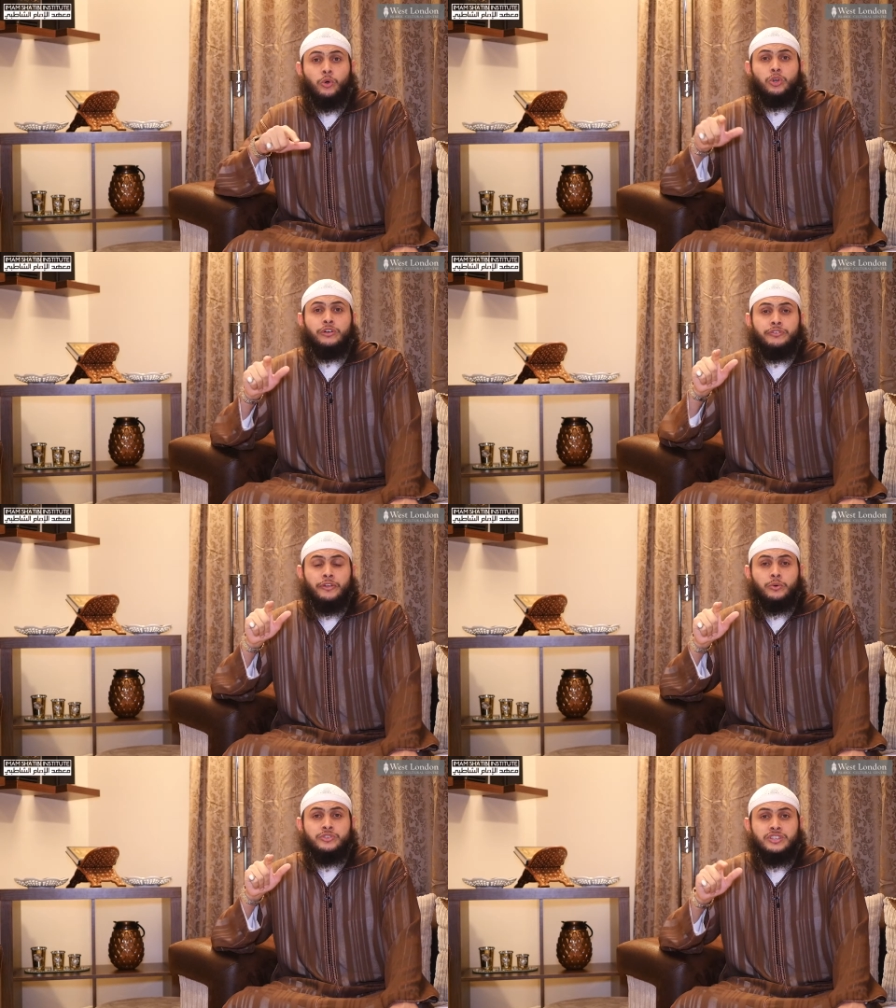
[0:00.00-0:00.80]
all of
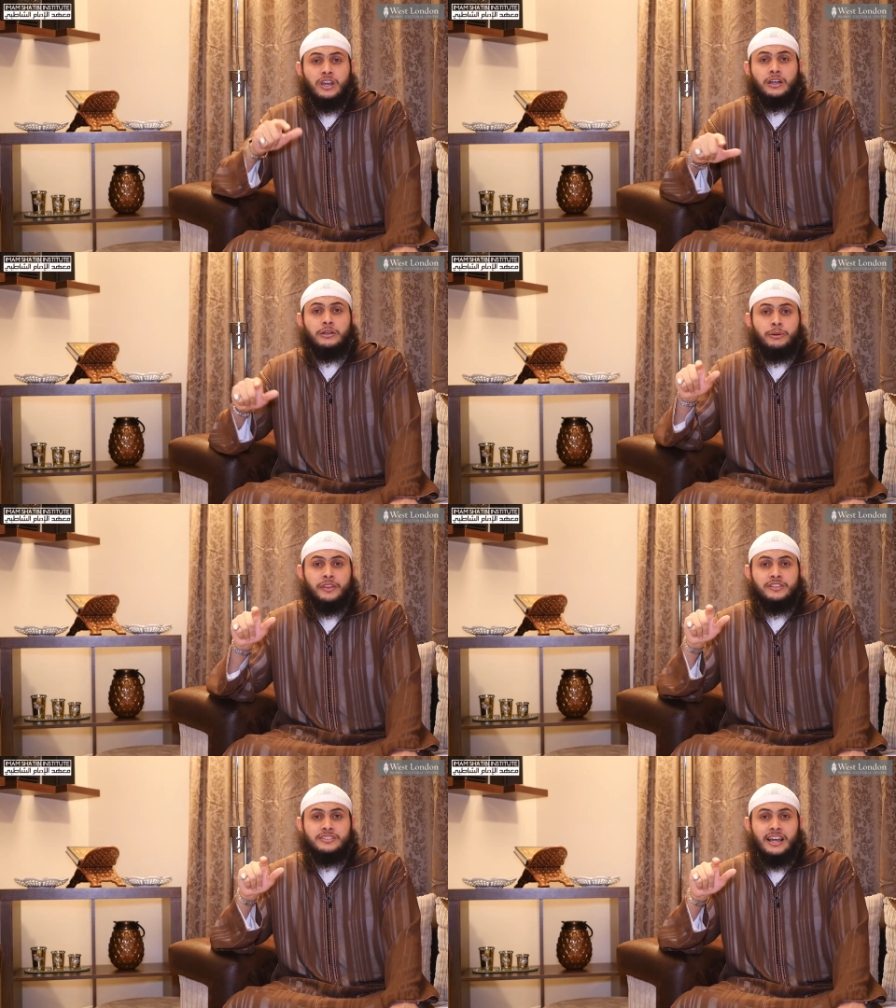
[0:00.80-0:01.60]
those young
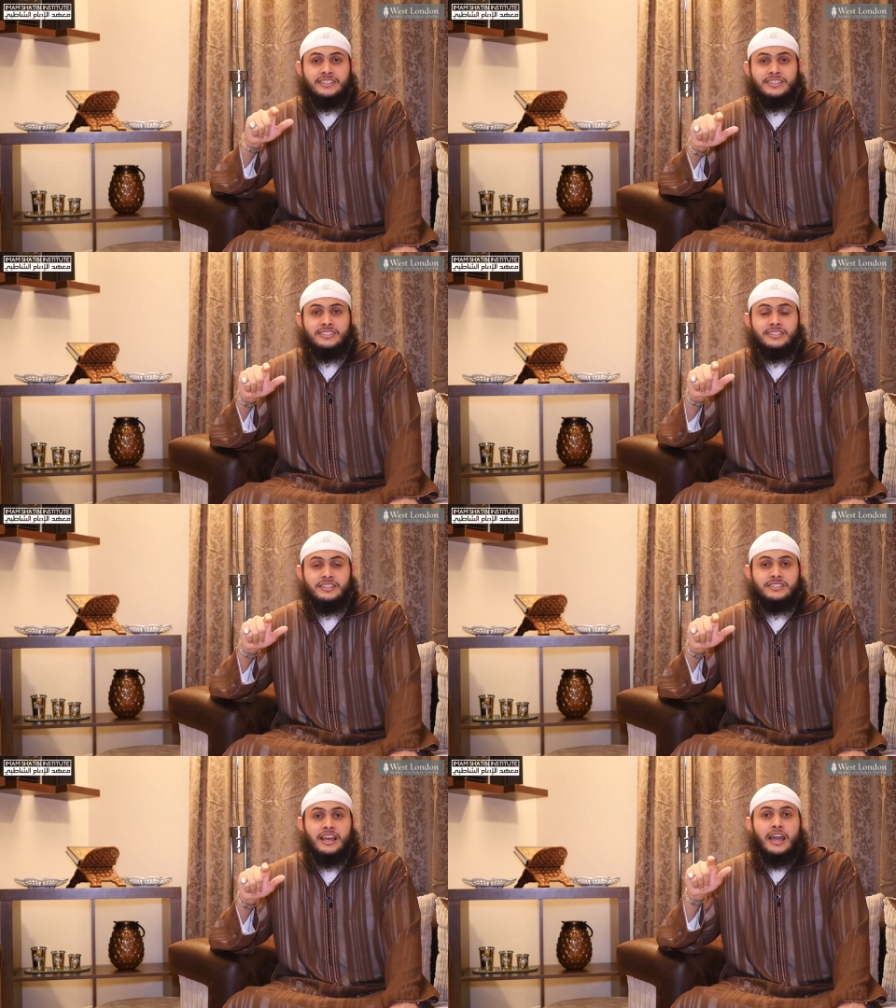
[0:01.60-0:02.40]
brothers and
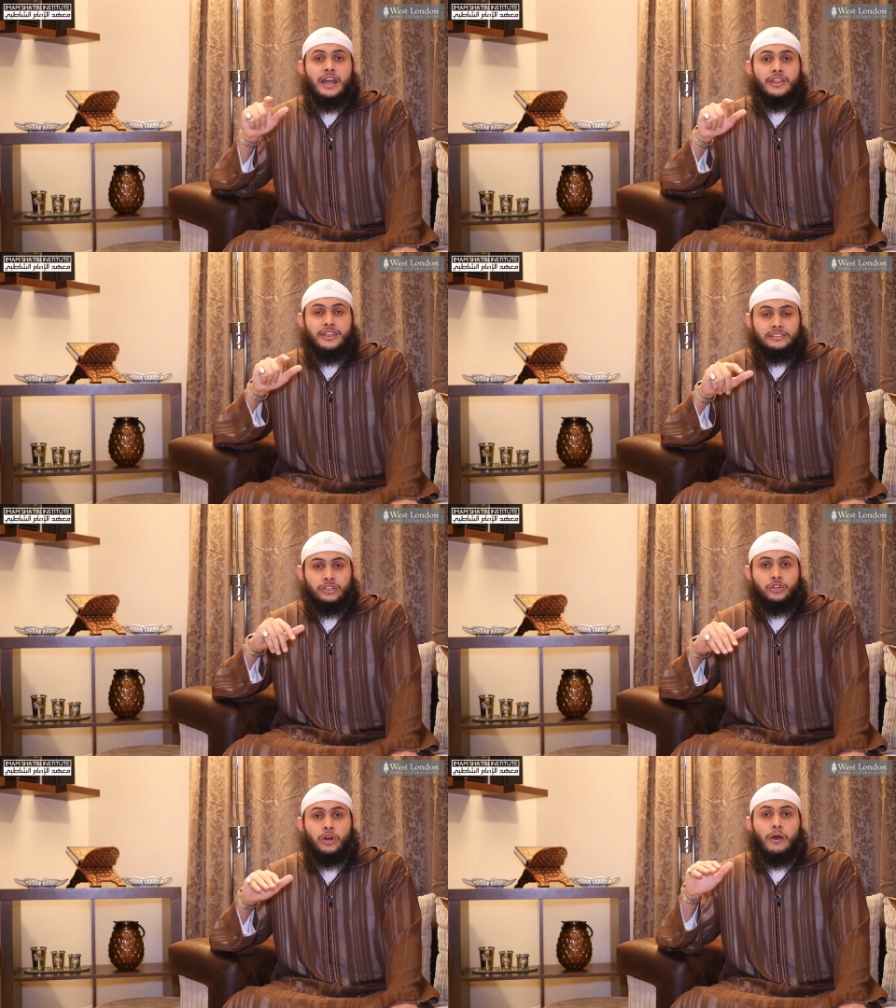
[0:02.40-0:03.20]
sisters
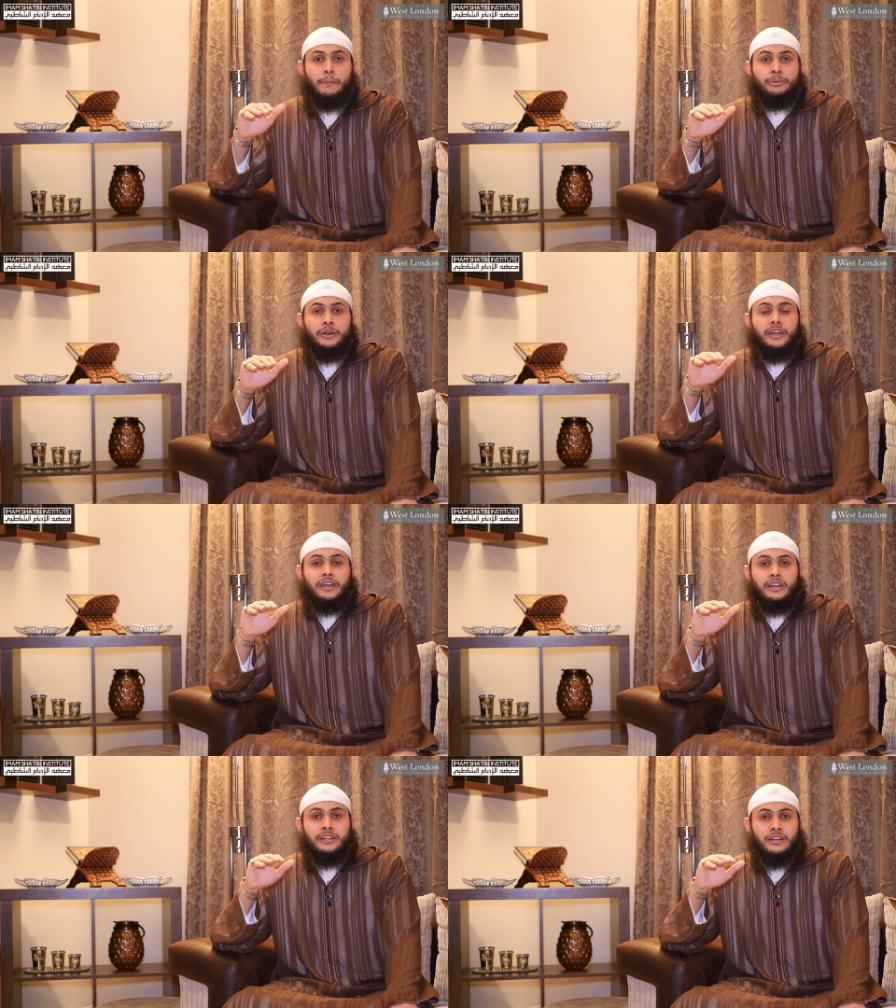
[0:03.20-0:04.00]
that grow up
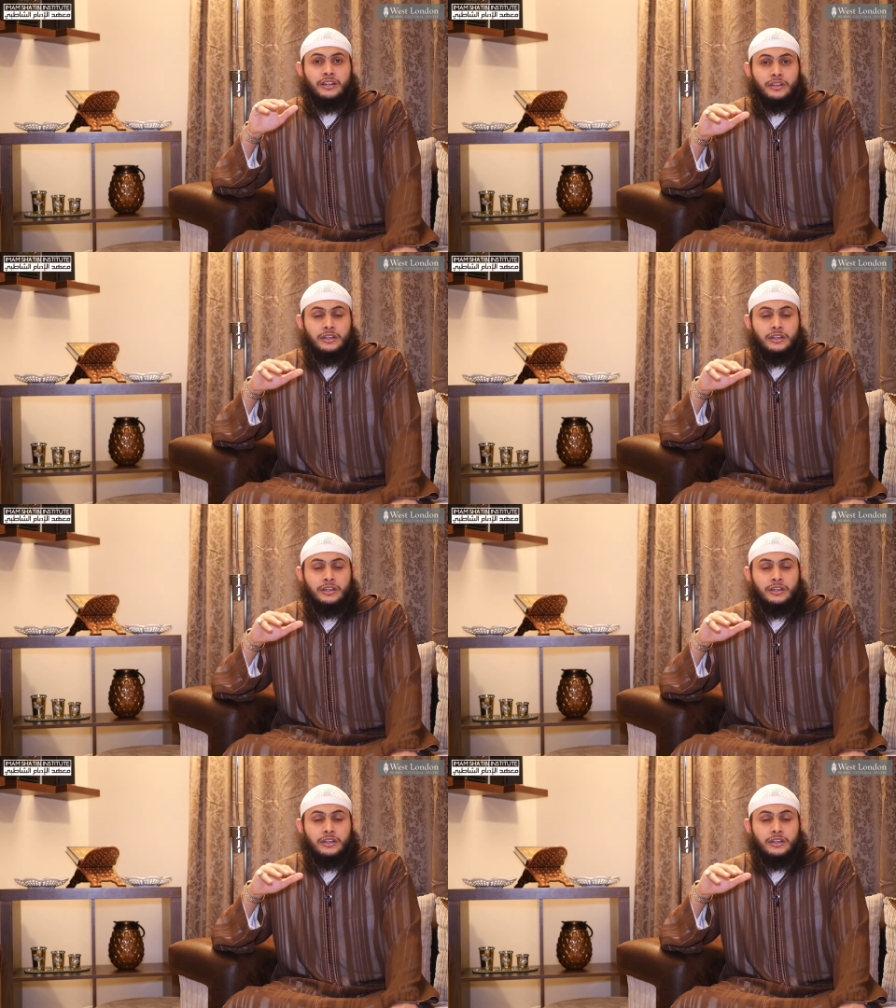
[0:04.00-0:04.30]
in